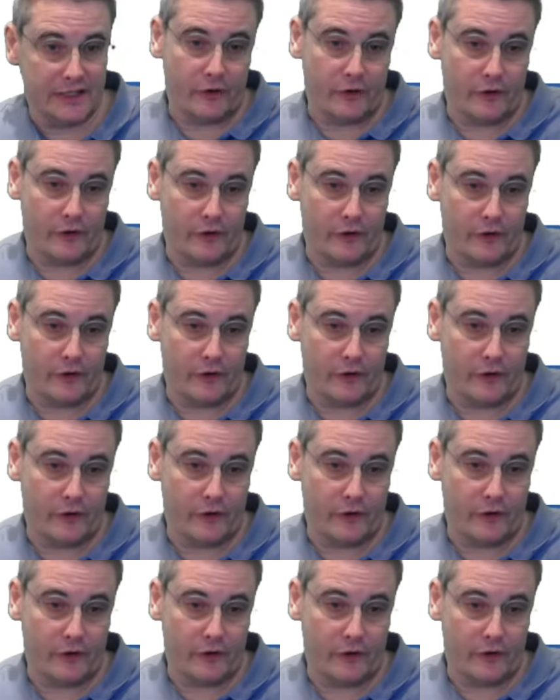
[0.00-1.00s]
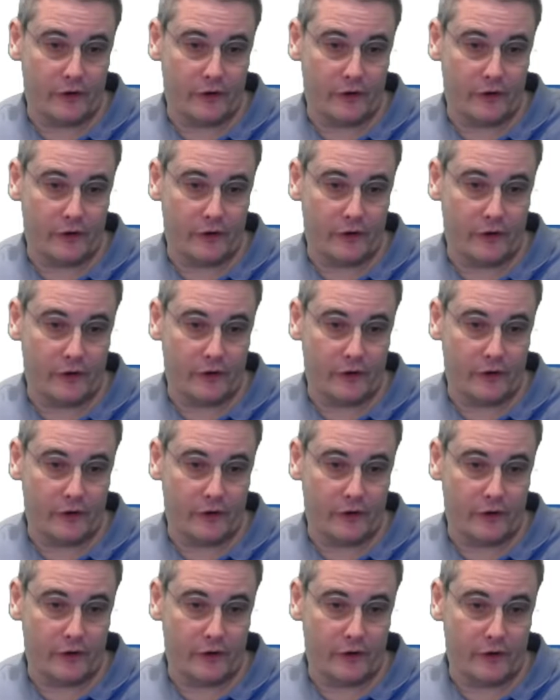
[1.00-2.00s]
So this is a
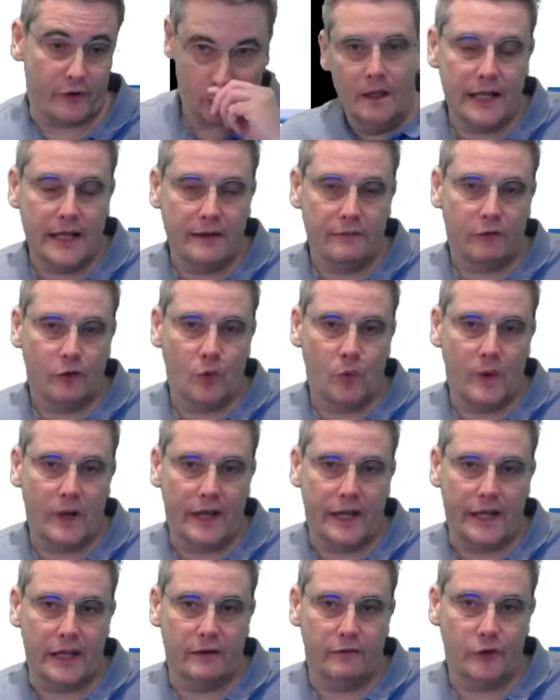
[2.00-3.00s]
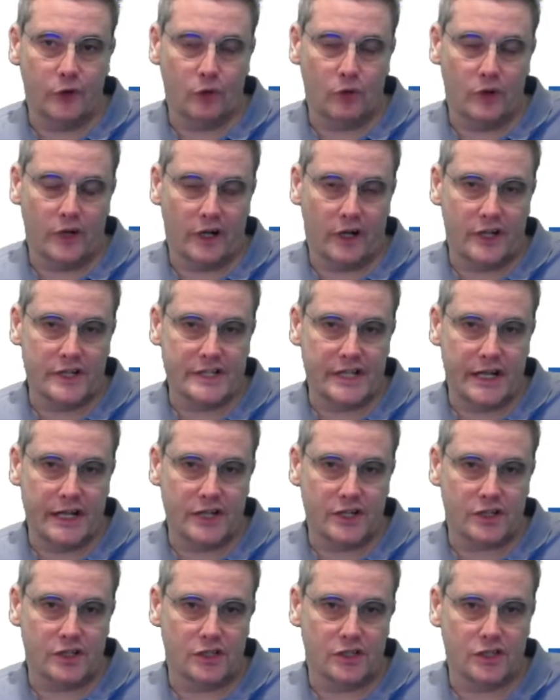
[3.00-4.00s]
high level way of an
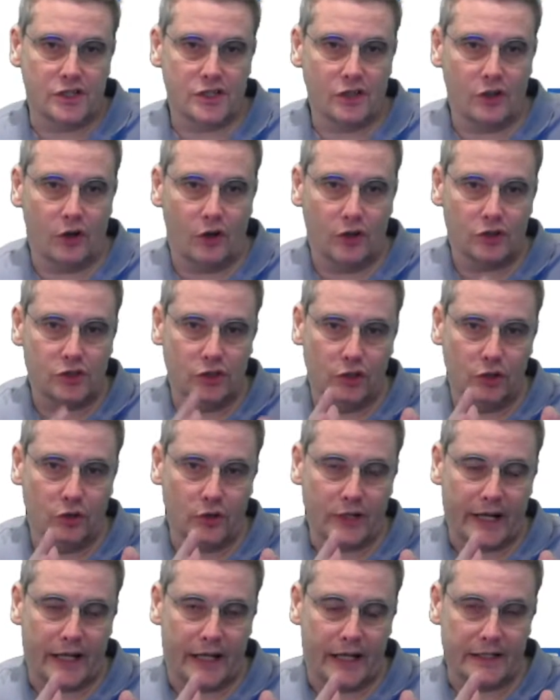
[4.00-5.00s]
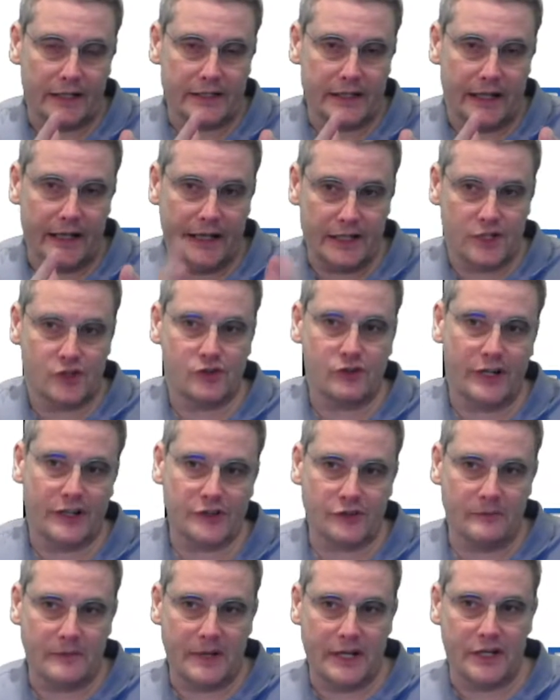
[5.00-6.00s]
organization to start to look at its
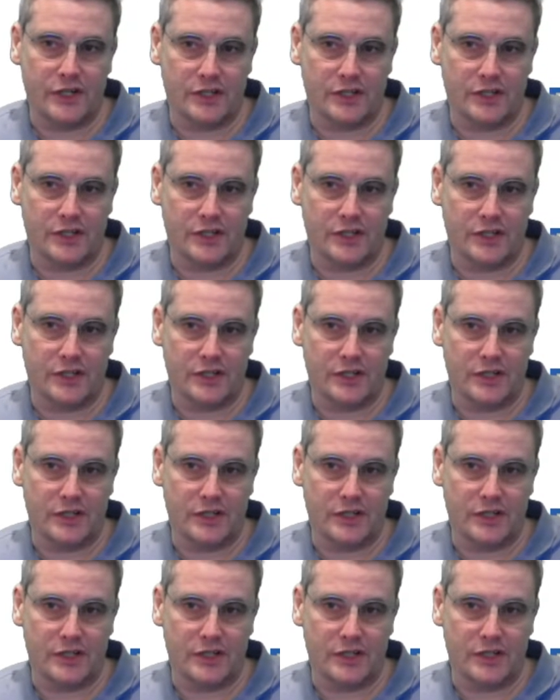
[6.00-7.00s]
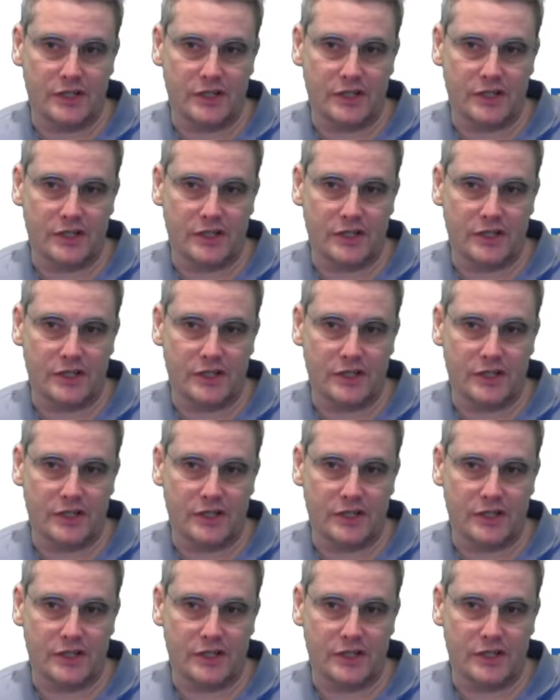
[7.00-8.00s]
transformation domain, assuming we've
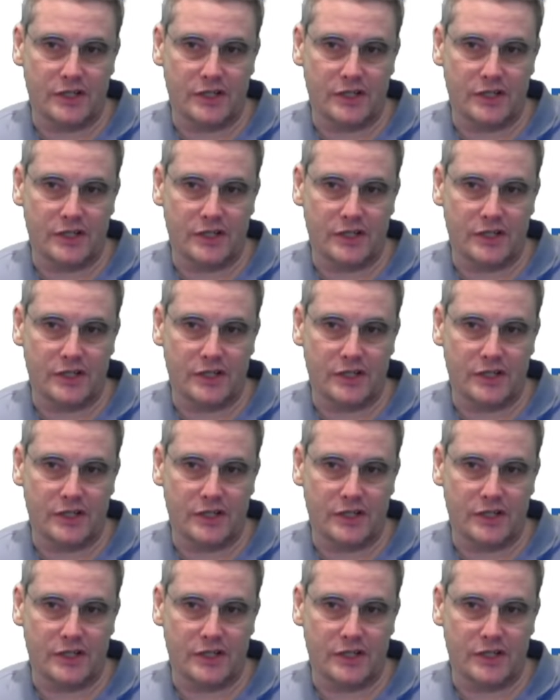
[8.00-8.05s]
explained to